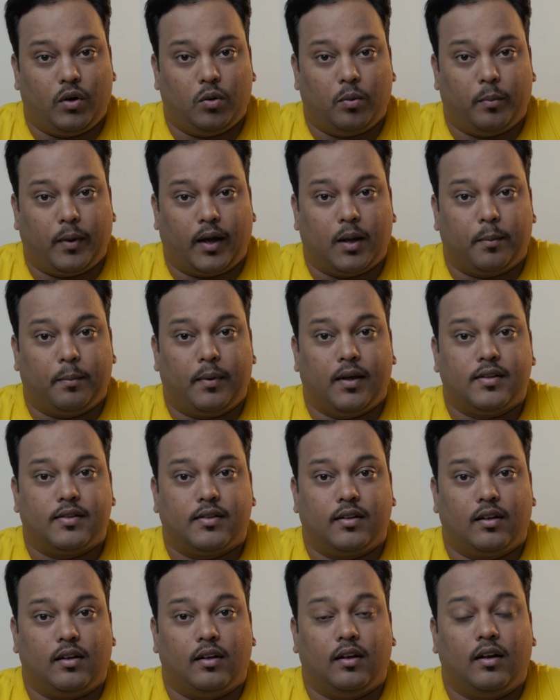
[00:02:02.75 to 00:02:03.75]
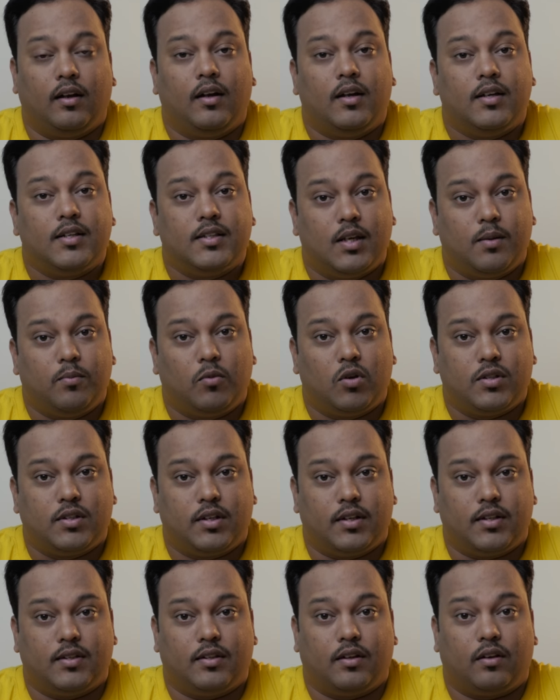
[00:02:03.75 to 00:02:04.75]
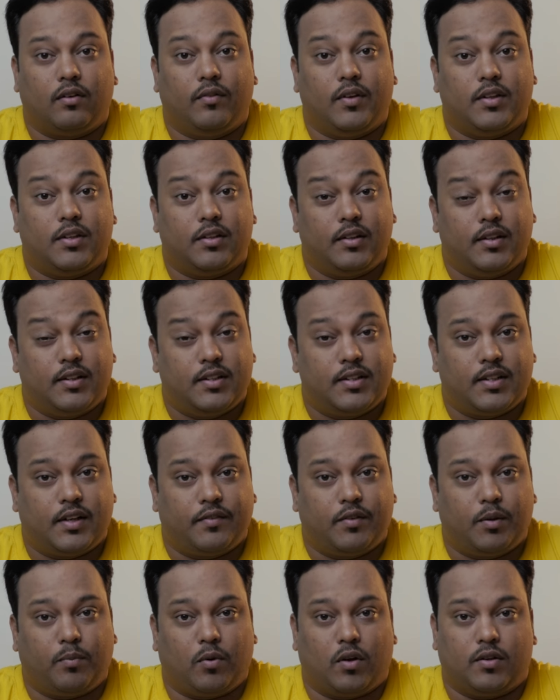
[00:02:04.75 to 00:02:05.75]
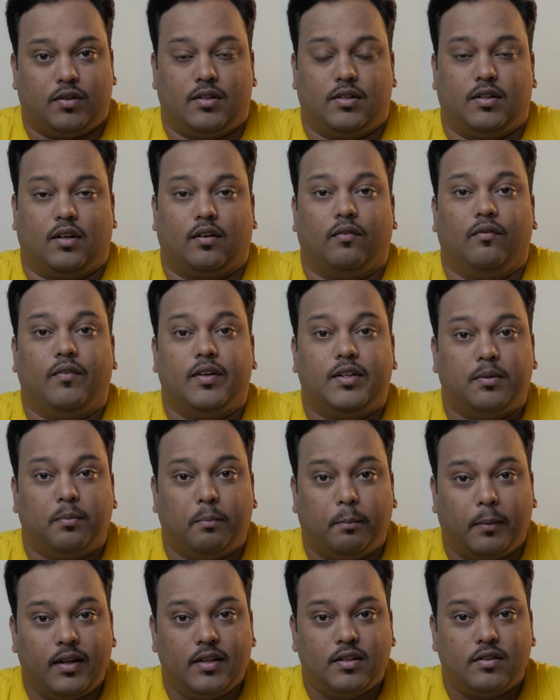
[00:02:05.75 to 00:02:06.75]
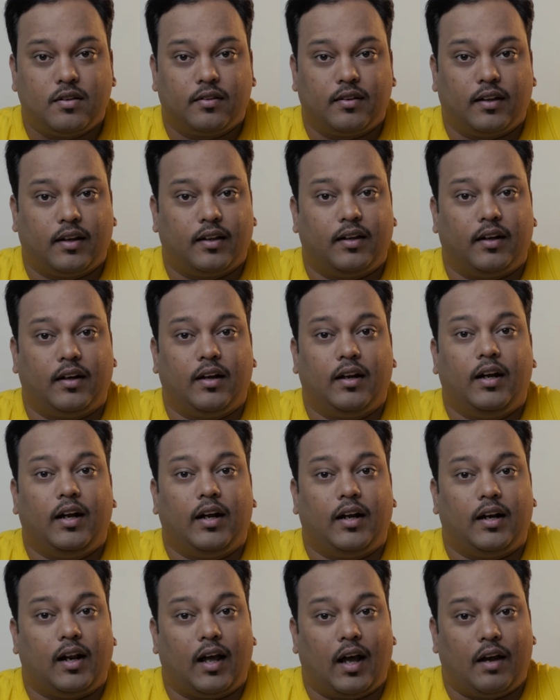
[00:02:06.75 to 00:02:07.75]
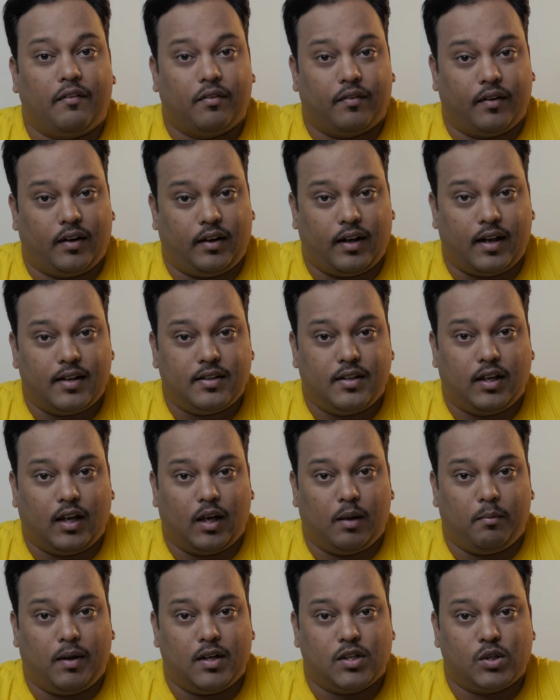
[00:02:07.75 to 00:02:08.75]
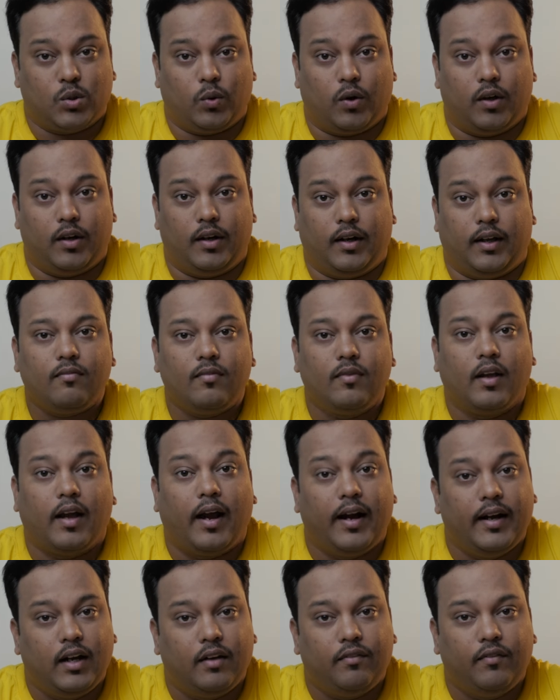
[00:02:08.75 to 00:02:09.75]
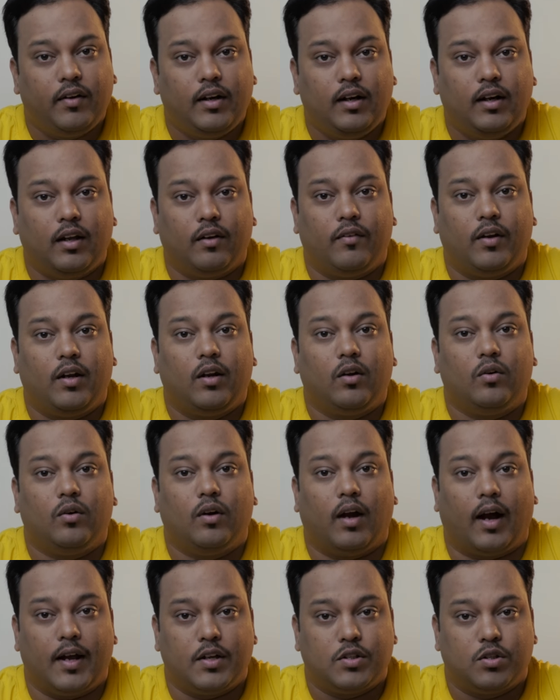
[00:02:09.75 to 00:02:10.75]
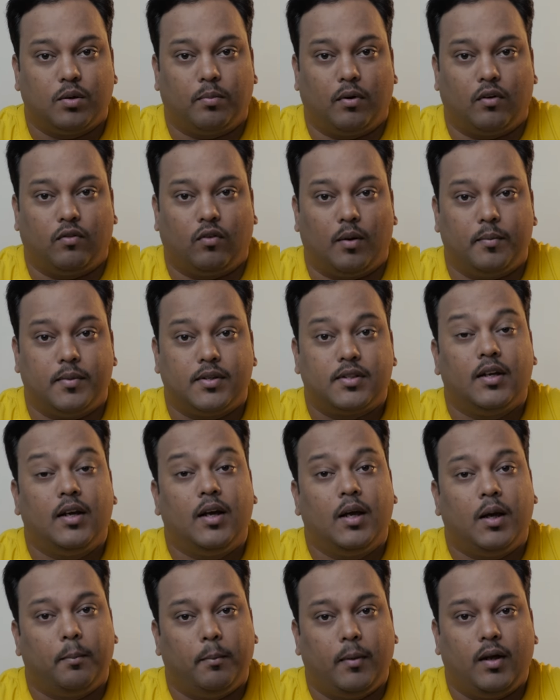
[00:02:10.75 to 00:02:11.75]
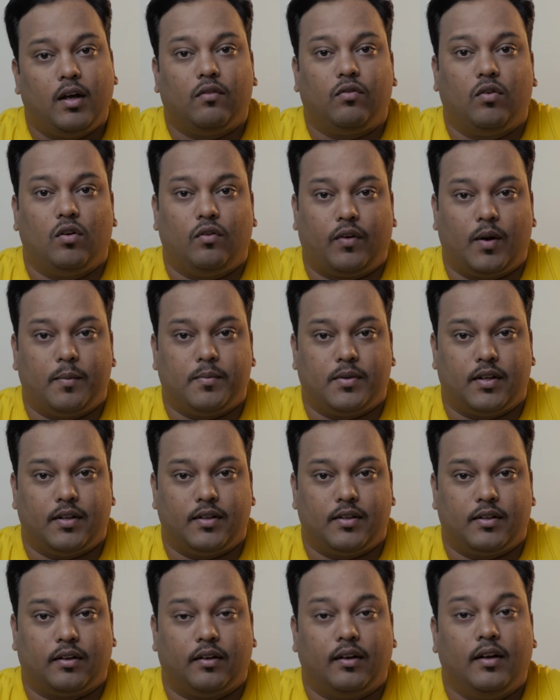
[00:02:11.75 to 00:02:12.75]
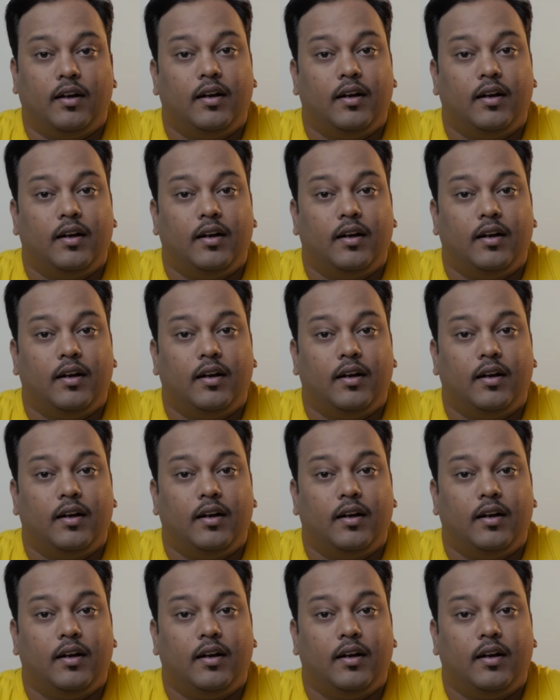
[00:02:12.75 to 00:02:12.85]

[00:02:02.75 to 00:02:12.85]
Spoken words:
megapixel CMOS sensor with Digi7 processor, which means to say that it'll have a fantastic image quality and definitely a very good ISO performance being a full frame sensor.